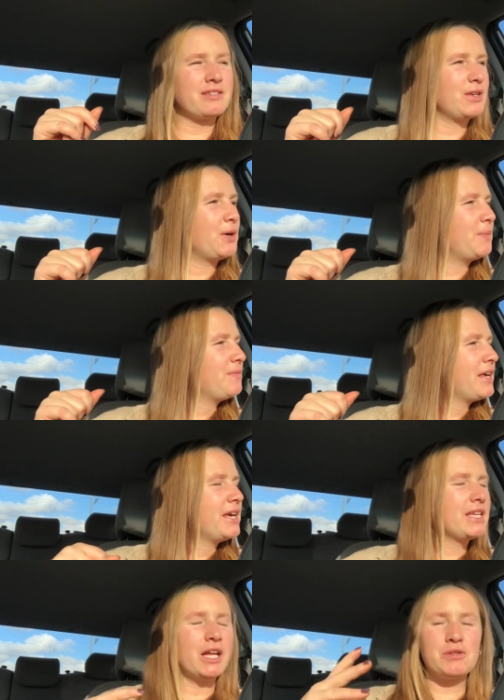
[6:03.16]
So
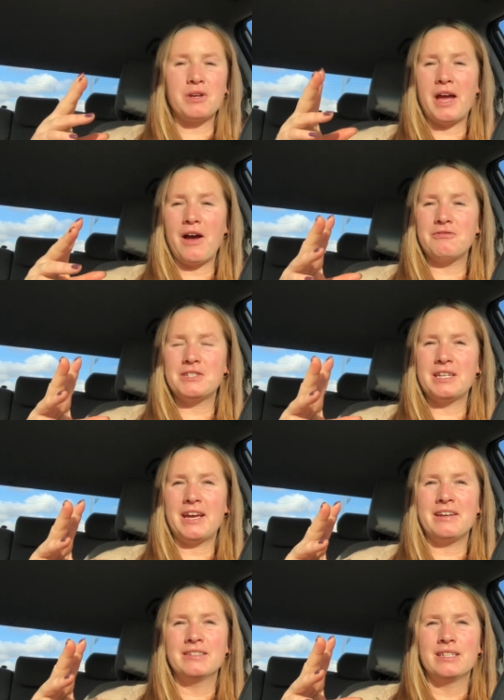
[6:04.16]
that's what I have
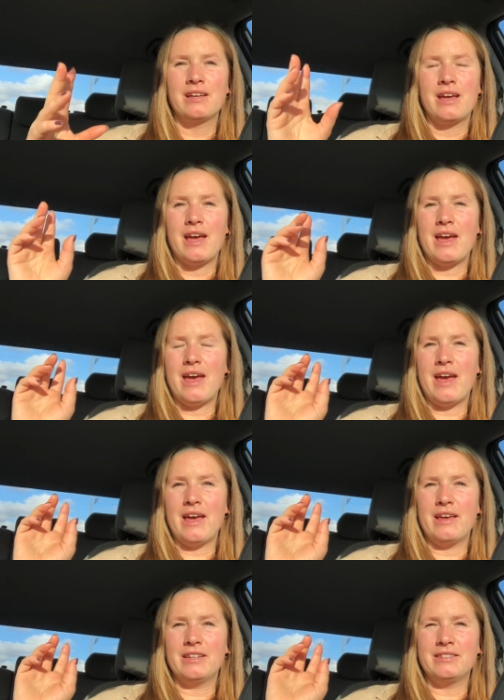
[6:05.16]
today,
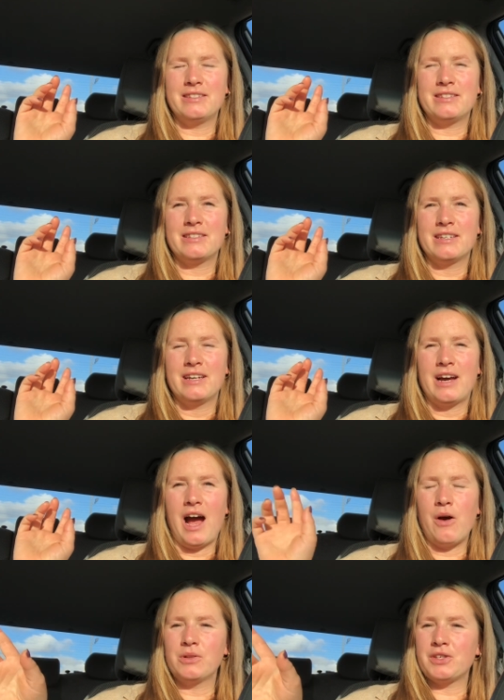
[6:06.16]
and
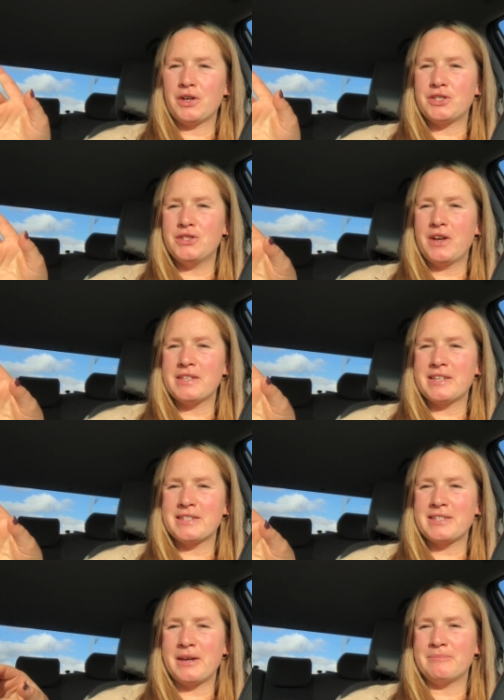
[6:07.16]
I will talk to you guys next
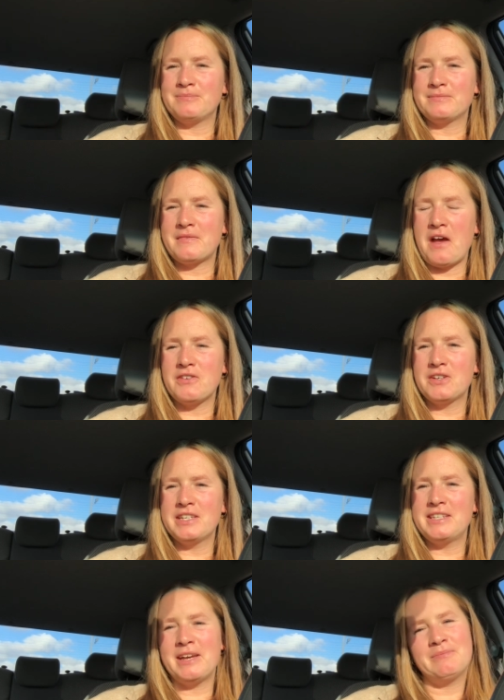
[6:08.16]
time. Have a great
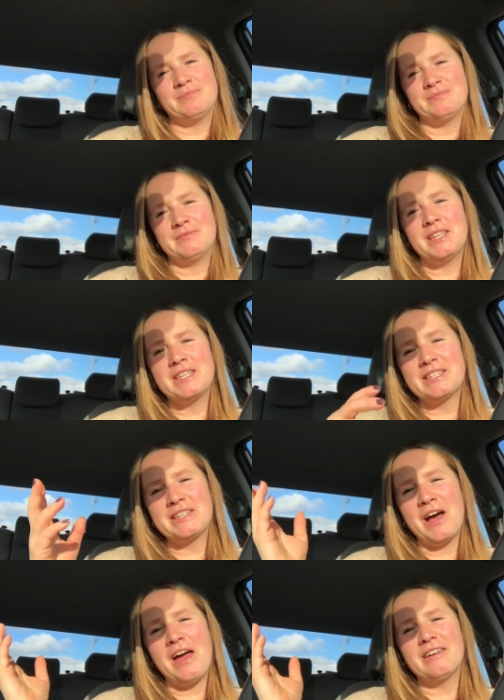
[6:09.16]
day in the
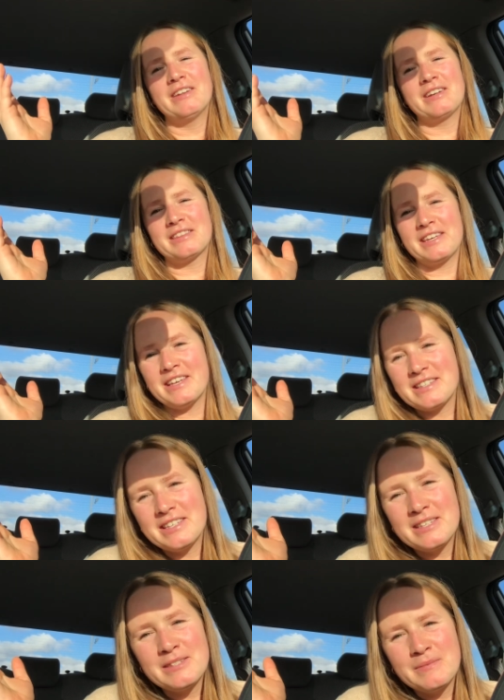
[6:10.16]
sun. Look at this.
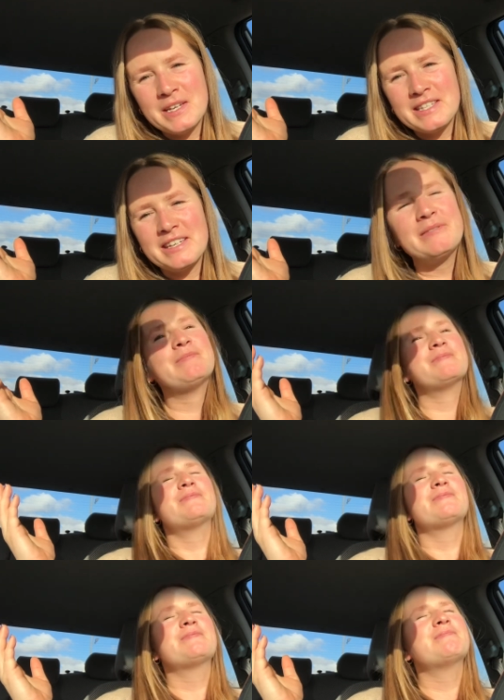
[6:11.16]
This is amazing.
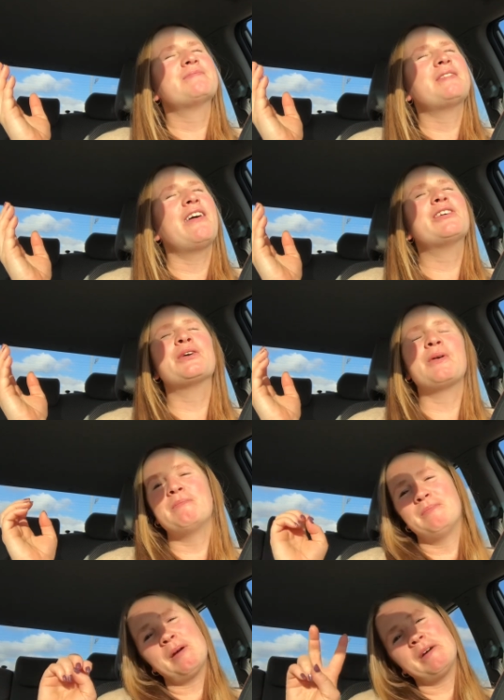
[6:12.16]
Have a good one.
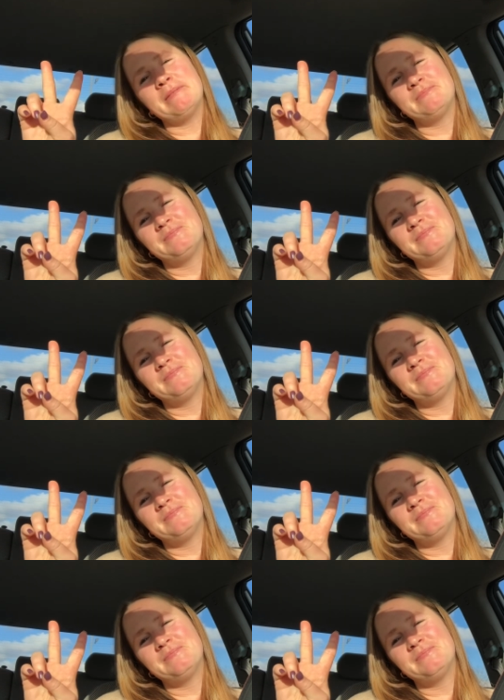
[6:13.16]
Bye bye.